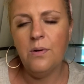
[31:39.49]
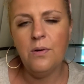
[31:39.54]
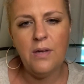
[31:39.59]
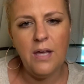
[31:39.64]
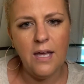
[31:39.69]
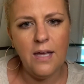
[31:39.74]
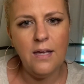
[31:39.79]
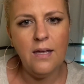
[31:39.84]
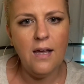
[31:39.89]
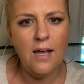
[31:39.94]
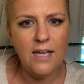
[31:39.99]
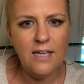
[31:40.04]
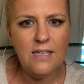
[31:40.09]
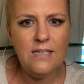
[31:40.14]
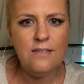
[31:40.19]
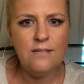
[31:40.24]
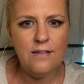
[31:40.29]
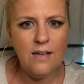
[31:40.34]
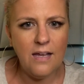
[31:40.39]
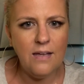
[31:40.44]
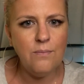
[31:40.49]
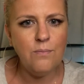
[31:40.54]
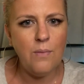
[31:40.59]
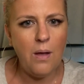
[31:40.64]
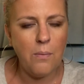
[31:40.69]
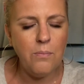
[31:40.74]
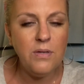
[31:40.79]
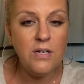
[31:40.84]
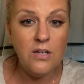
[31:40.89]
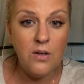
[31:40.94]
Okay. I'm
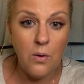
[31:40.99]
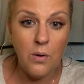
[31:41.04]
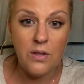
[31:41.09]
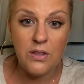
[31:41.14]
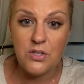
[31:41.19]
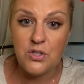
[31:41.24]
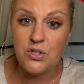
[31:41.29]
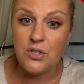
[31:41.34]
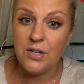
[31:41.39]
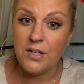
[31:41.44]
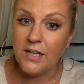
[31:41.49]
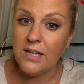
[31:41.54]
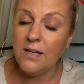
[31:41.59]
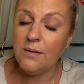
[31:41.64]
going to go on this journey.